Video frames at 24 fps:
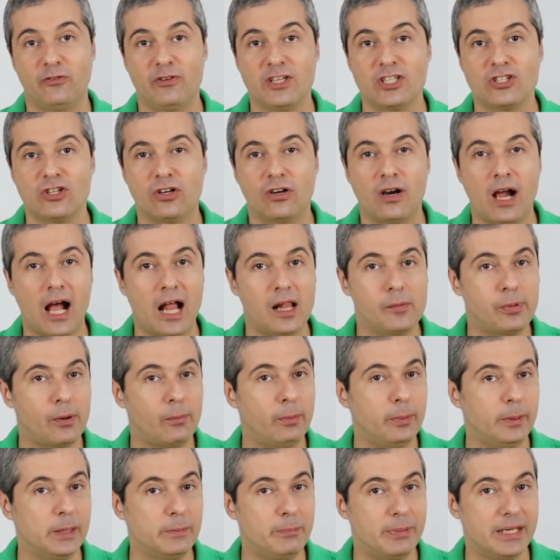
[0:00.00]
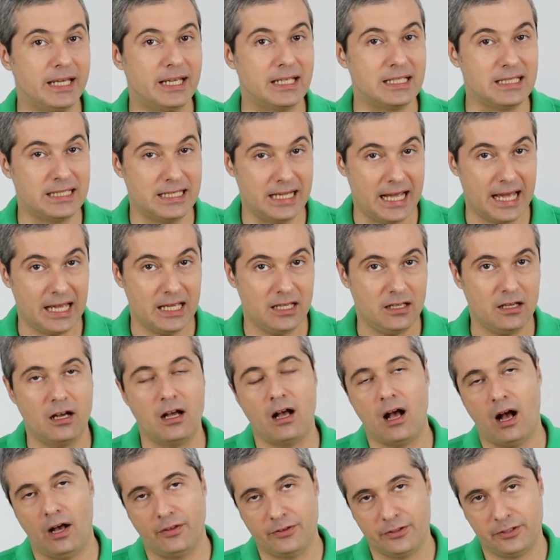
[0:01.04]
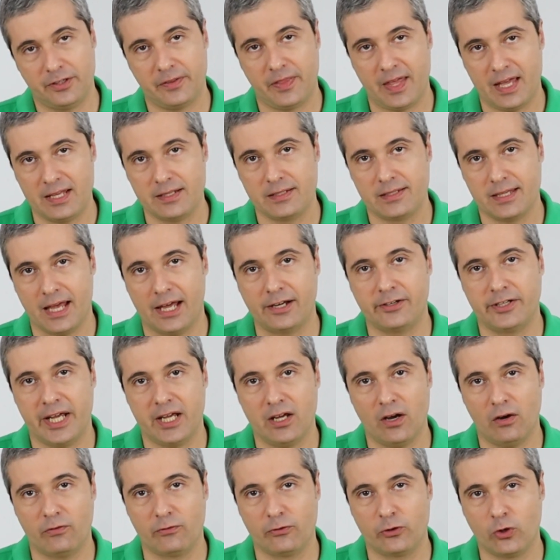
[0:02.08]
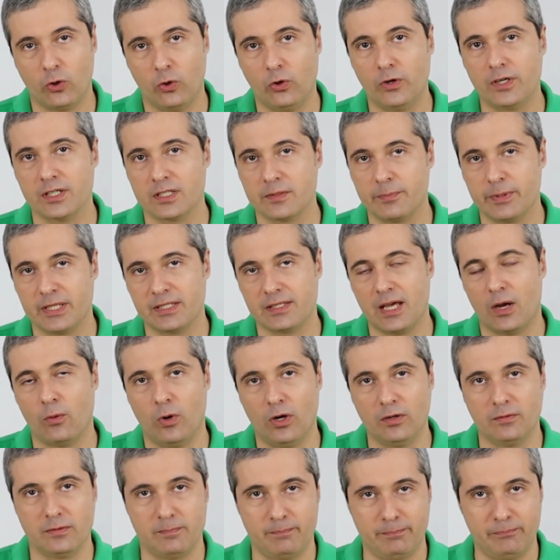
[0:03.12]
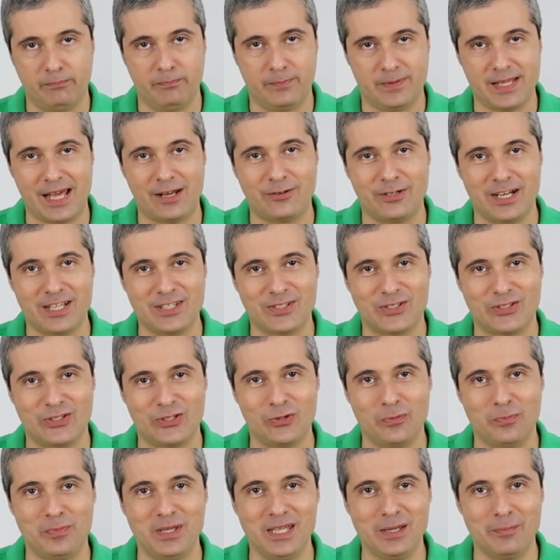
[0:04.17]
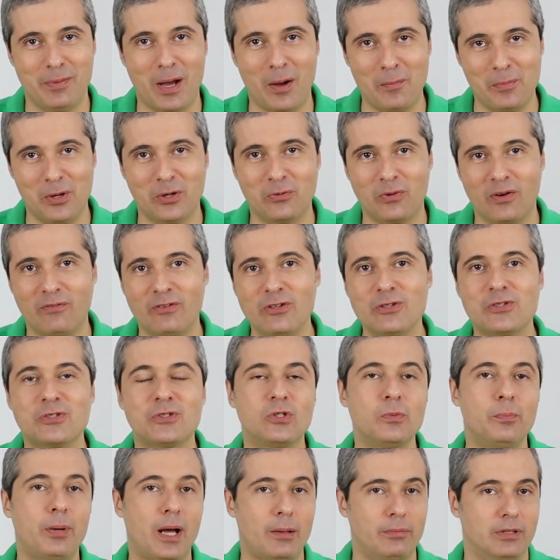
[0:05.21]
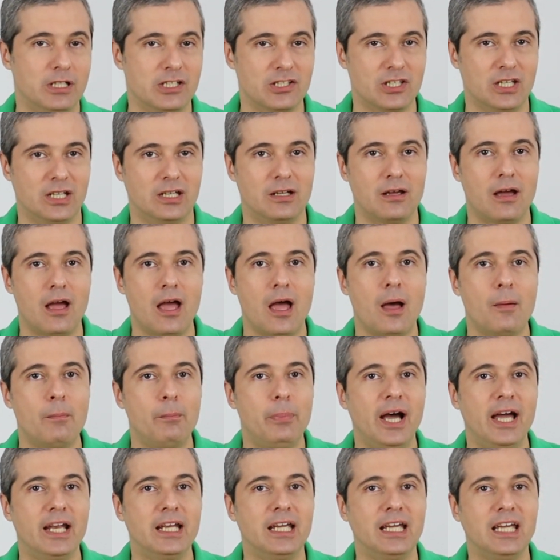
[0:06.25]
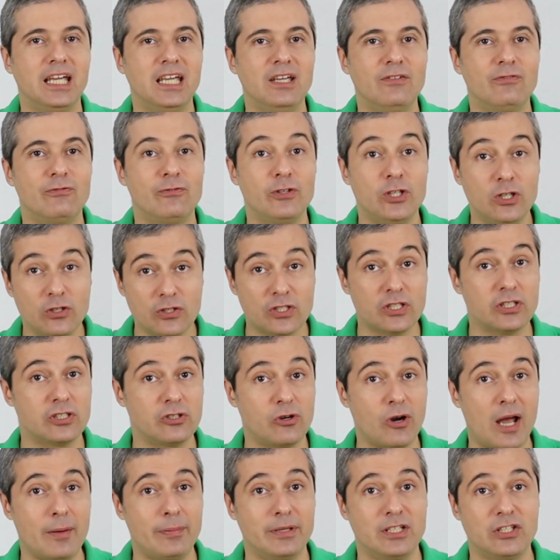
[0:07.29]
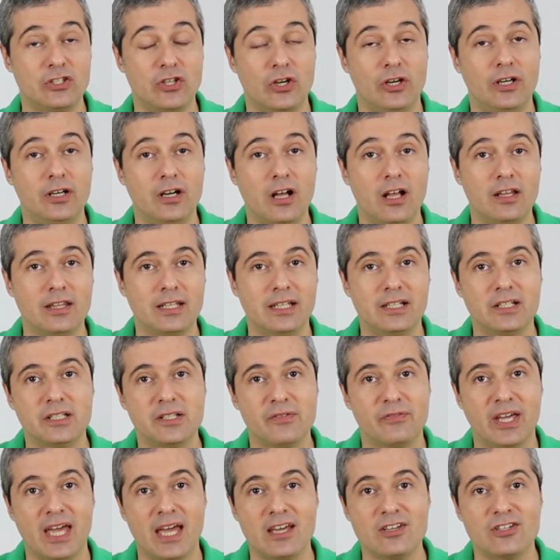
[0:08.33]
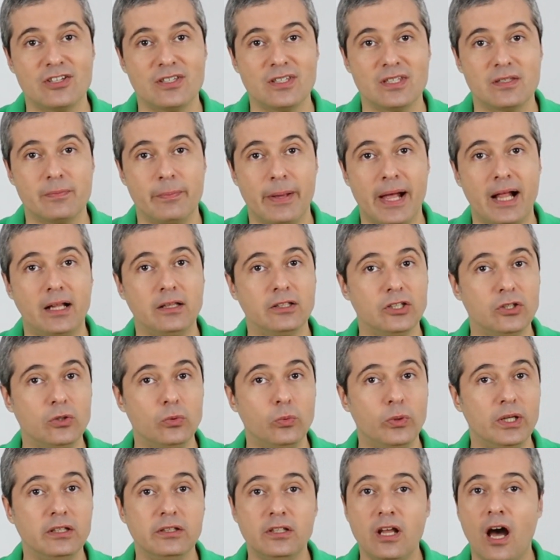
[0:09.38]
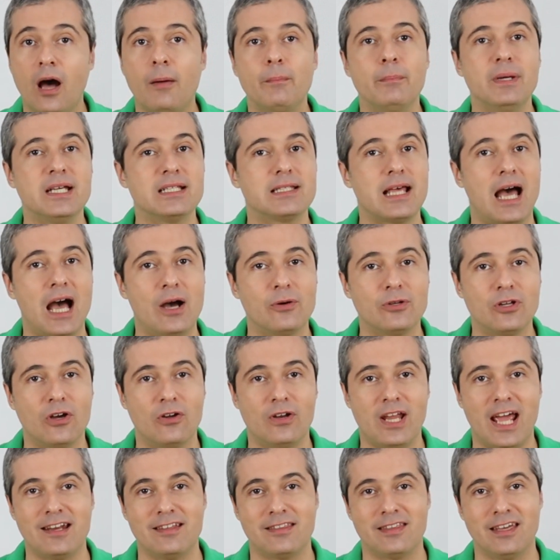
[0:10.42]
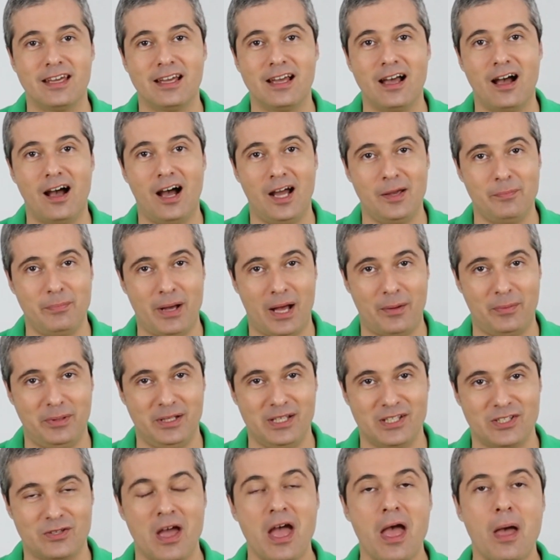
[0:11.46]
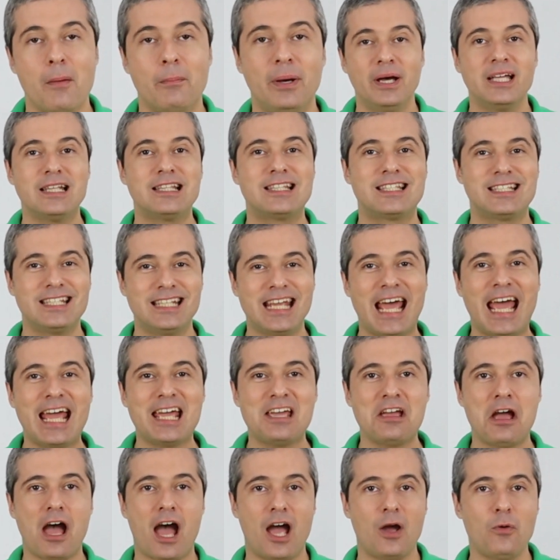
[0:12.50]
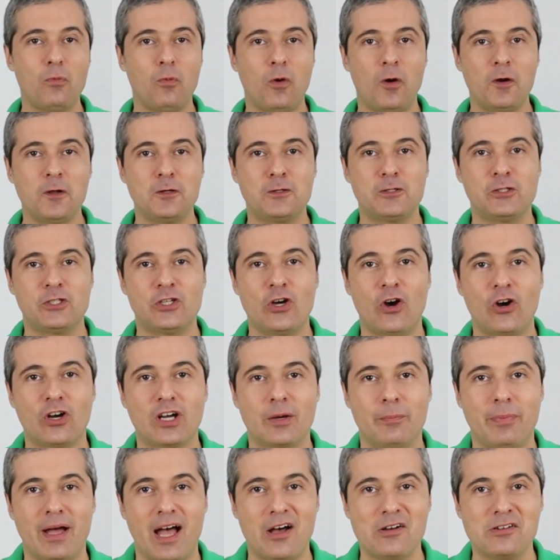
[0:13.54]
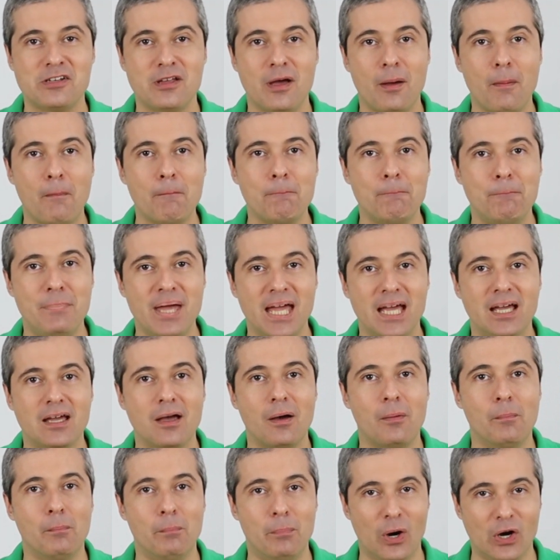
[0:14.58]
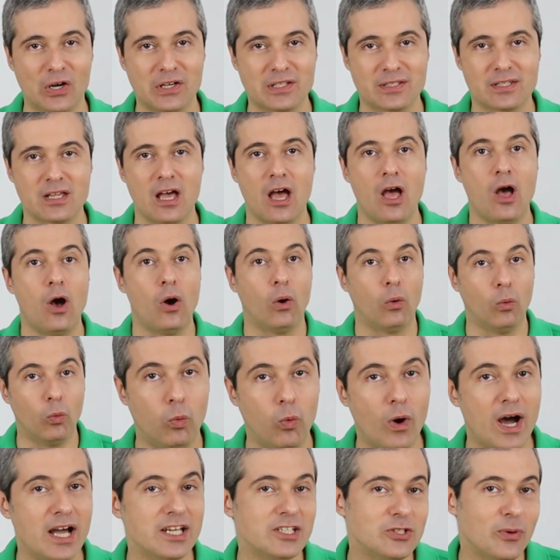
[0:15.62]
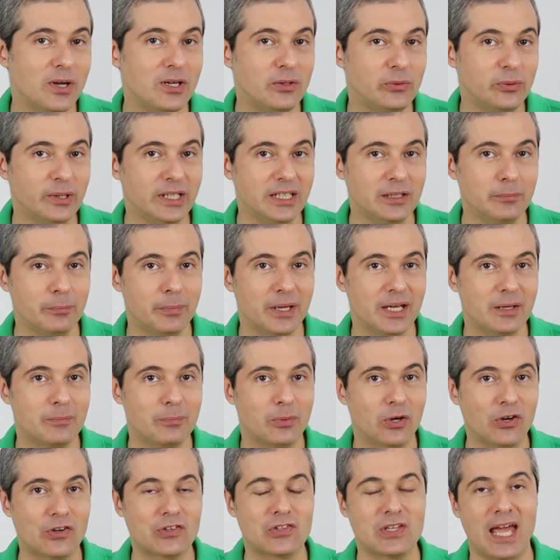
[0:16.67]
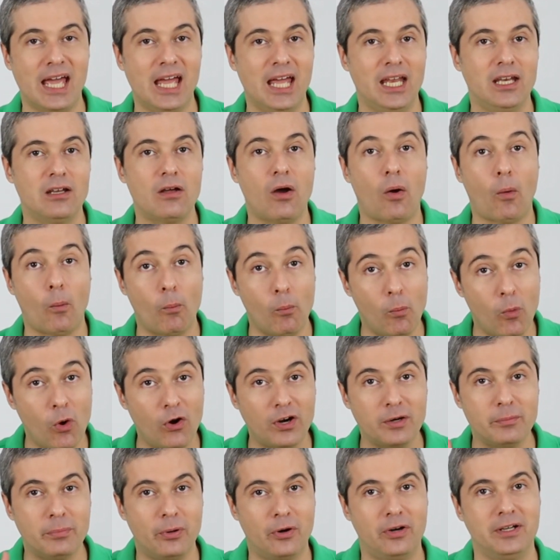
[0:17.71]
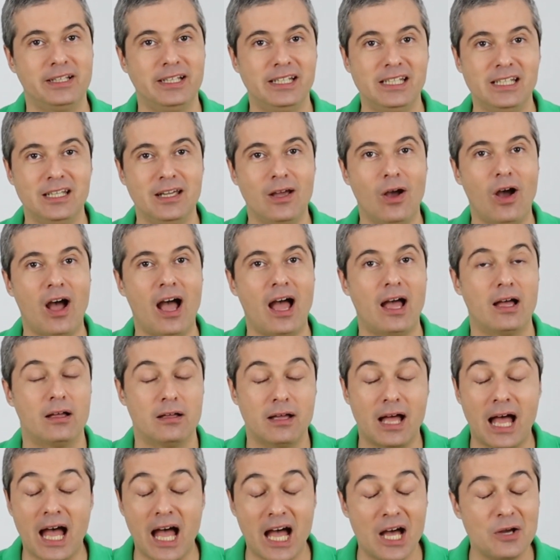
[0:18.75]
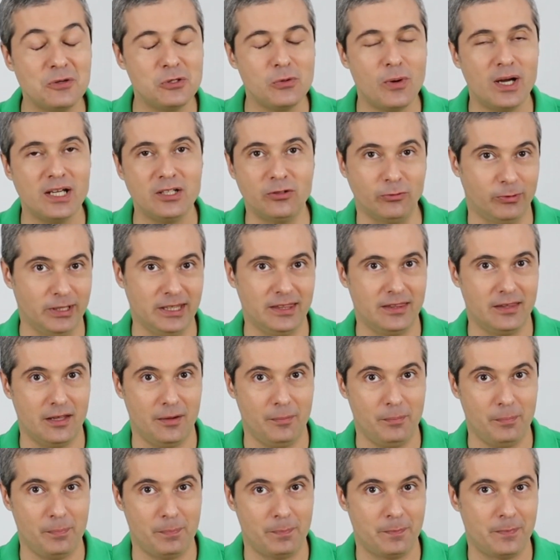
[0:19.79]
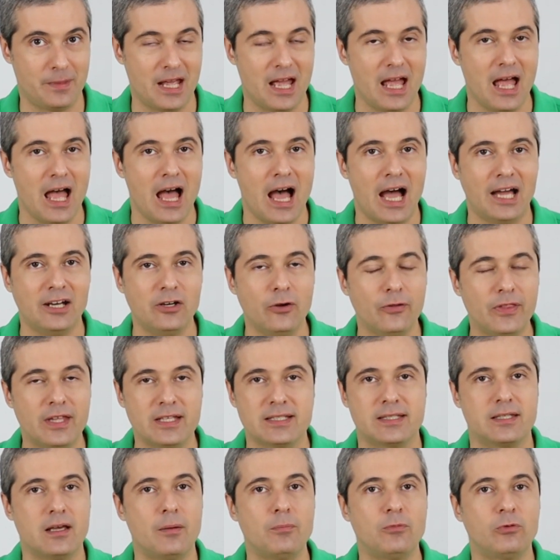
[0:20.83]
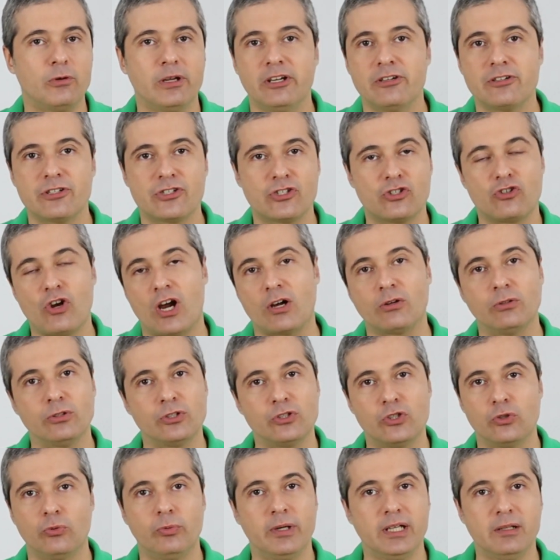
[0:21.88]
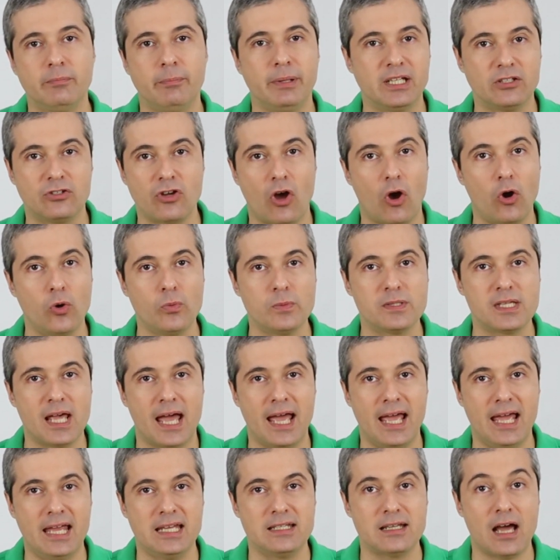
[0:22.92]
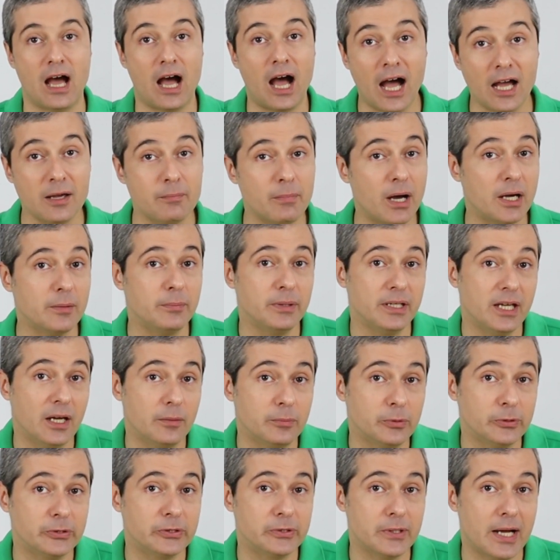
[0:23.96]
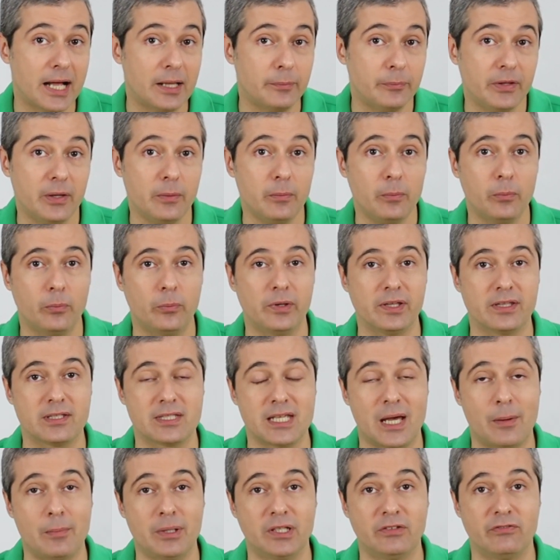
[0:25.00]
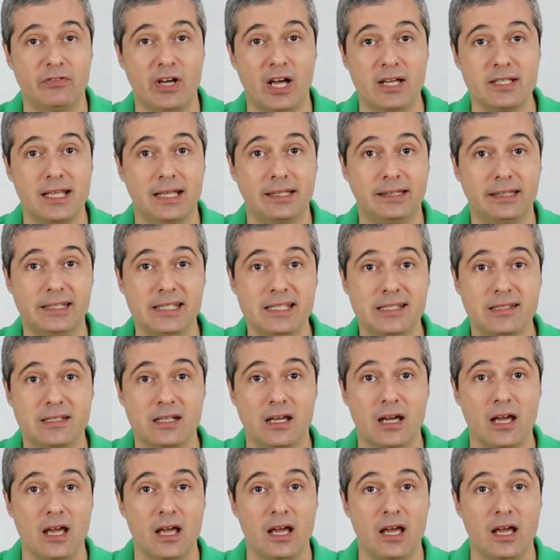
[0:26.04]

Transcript: feature, I'll probably pick a day other than Saturday, of course, because I want Saturdays to be about book reviews to publish it. But if you subscribe and turn on the notifications bell, you will not miss out on anything I publish. But today I wanted to talk about big books. Why do I read big books? And more importantly, how do I read them? I know that some readers struggle to read big tomes, and I might be able to help them with some advice. At least